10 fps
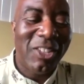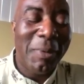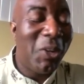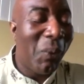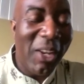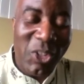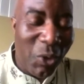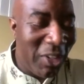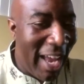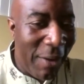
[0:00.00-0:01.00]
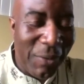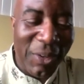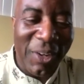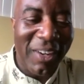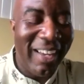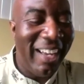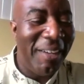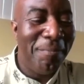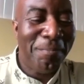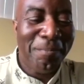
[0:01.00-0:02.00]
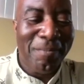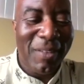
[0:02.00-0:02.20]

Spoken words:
There's so many great stories I had with her,